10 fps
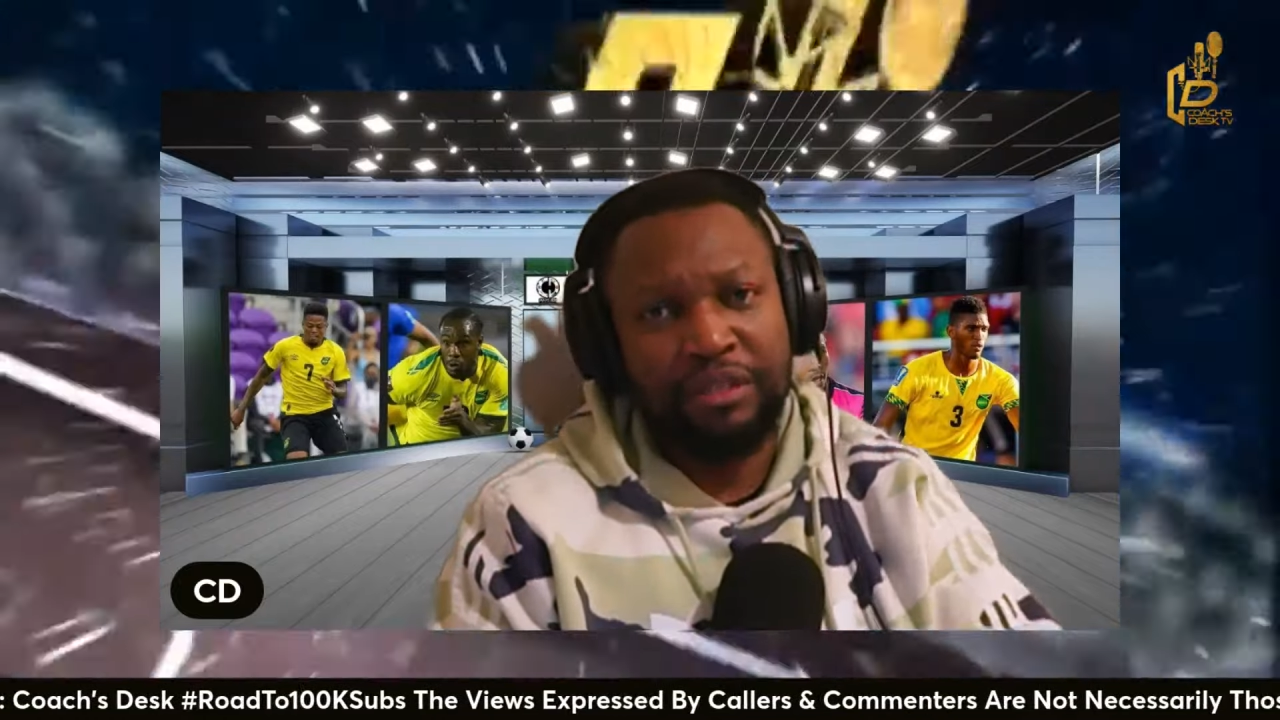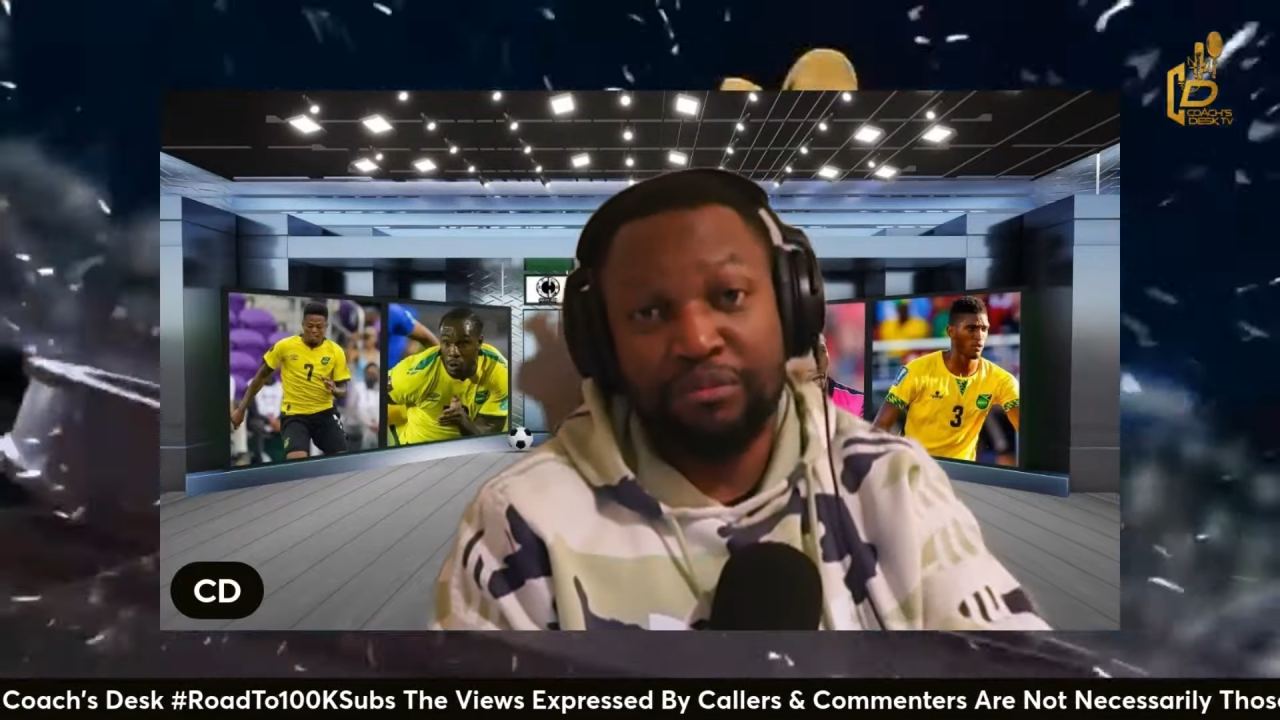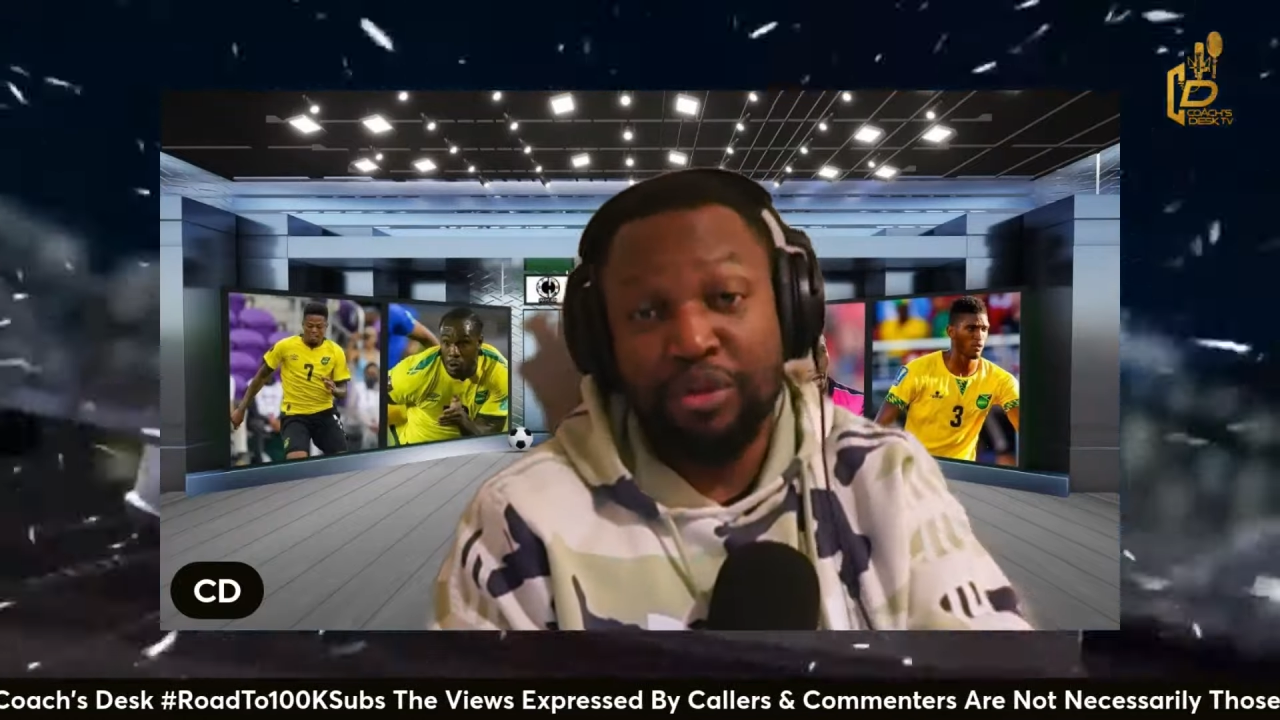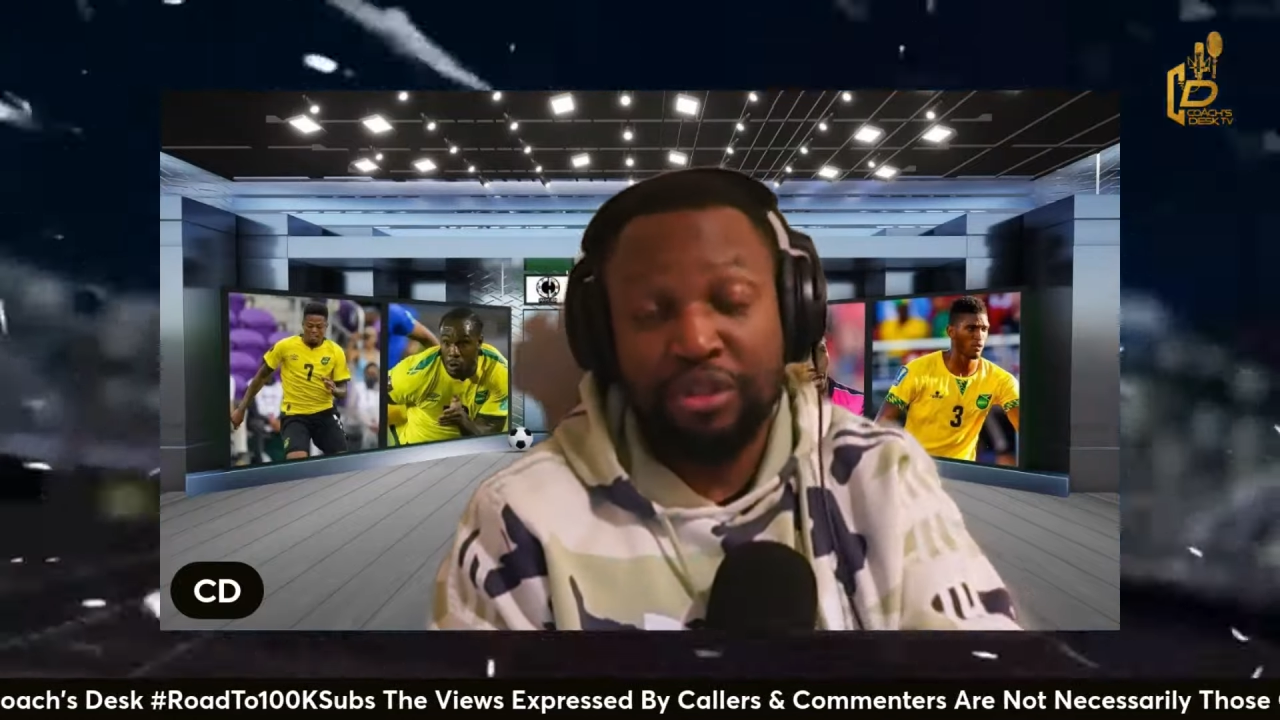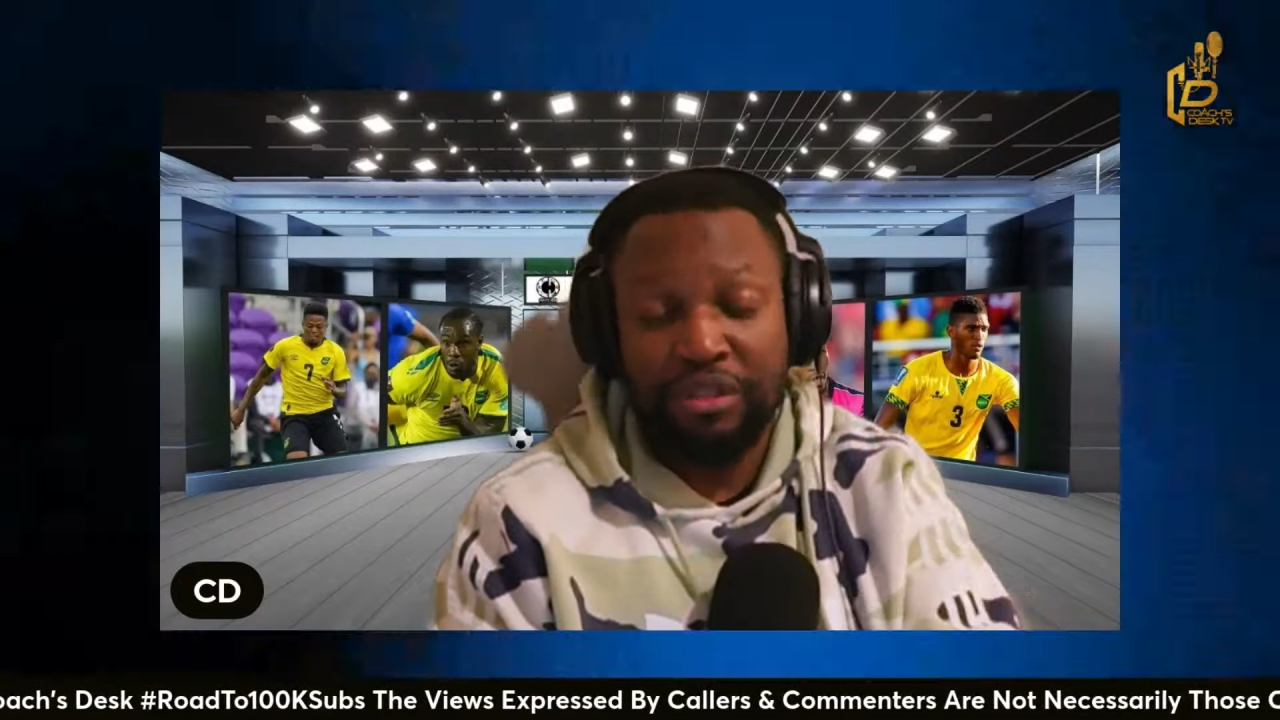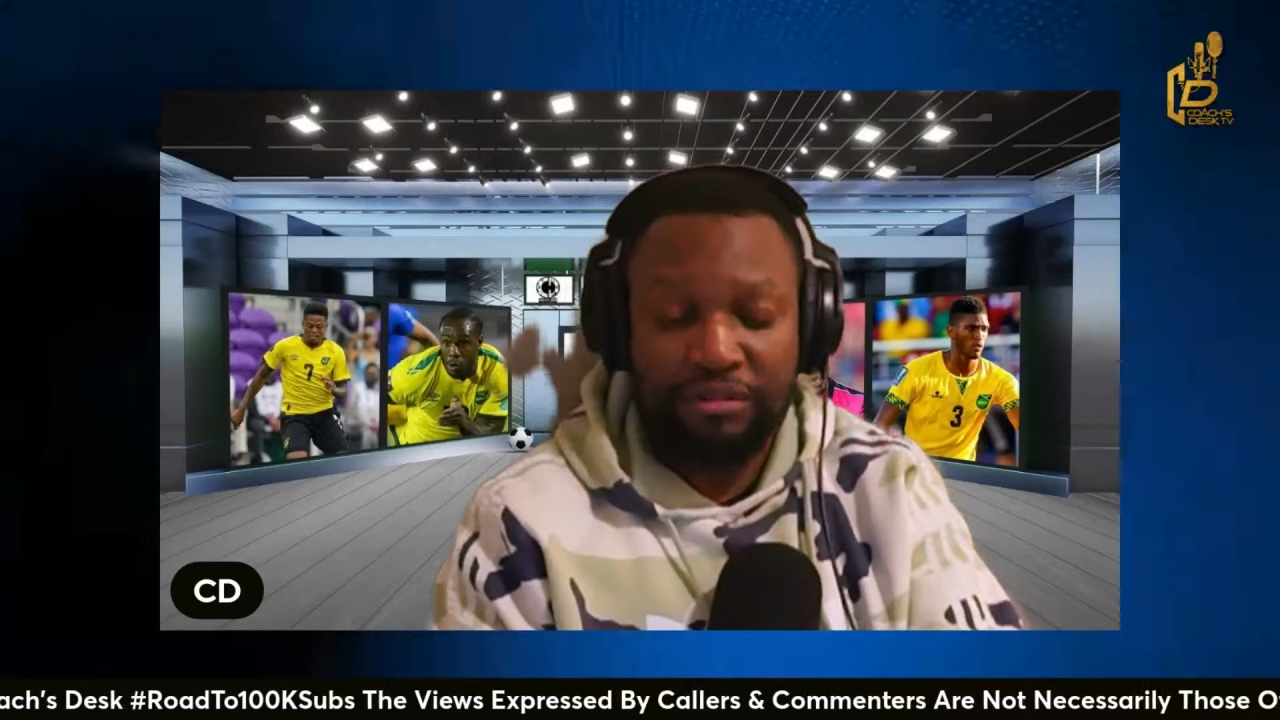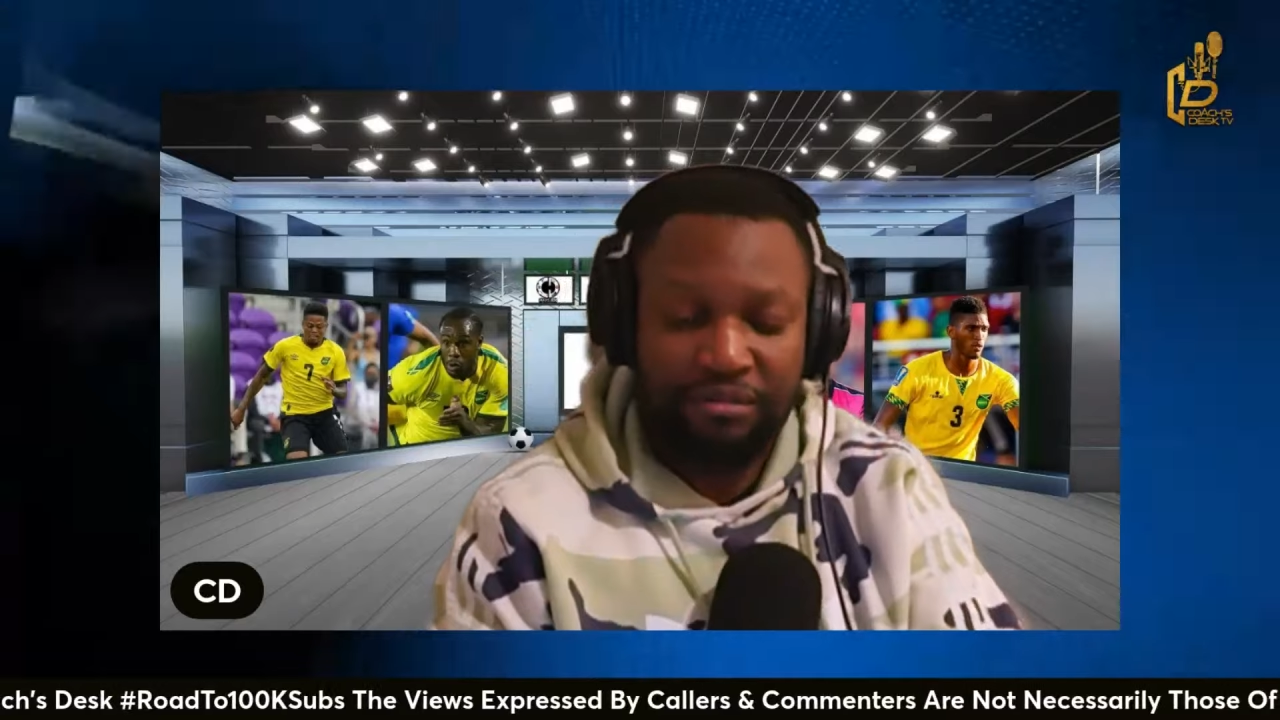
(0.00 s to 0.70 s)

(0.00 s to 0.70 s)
but